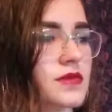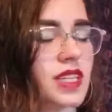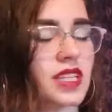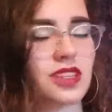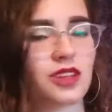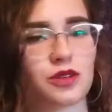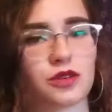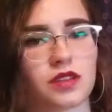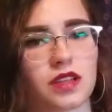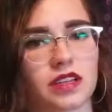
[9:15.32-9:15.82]

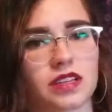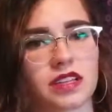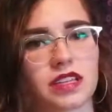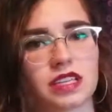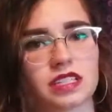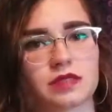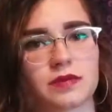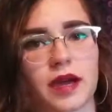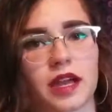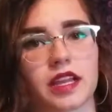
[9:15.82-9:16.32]
There were a lot of
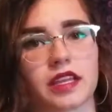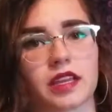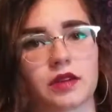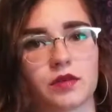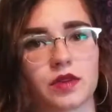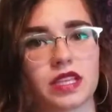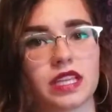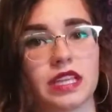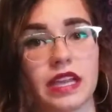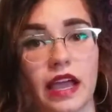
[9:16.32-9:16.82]
things about it that
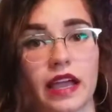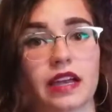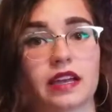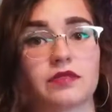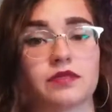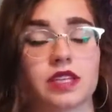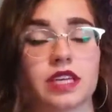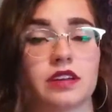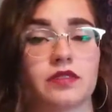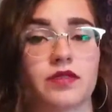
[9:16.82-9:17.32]
really
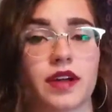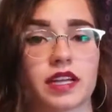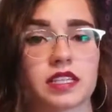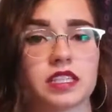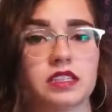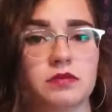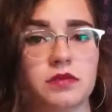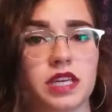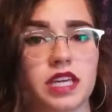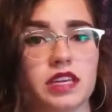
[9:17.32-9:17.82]
negatively
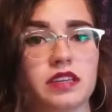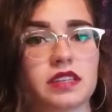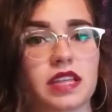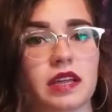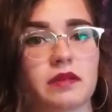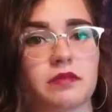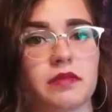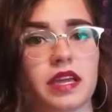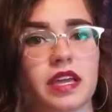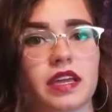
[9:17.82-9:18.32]
affected me
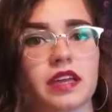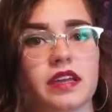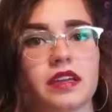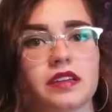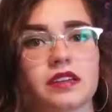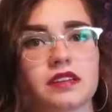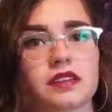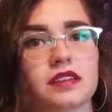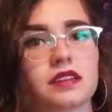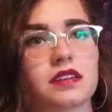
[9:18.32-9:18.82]
that
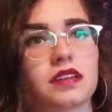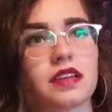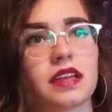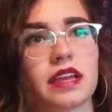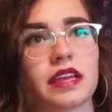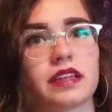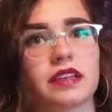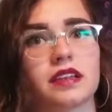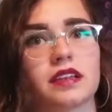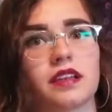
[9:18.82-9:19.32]
made
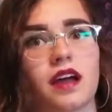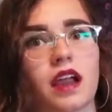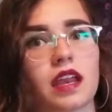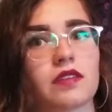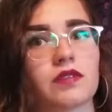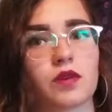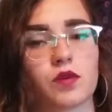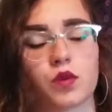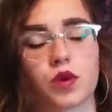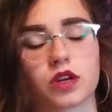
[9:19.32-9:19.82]
it not
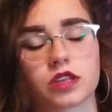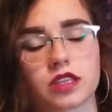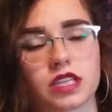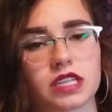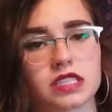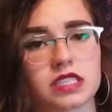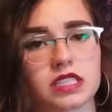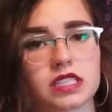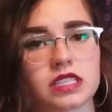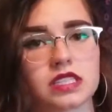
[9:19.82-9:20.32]
even worth
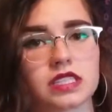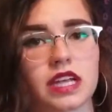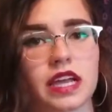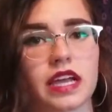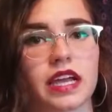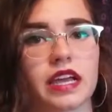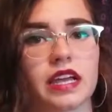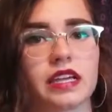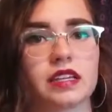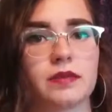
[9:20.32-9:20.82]
it to
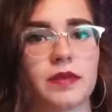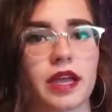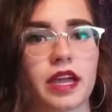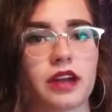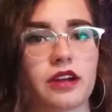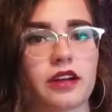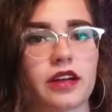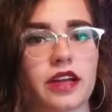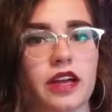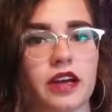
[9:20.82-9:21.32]
stay in the Bay
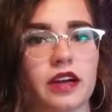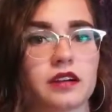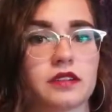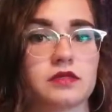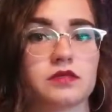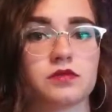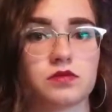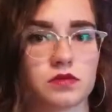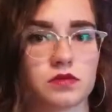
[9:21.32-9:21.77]
Area.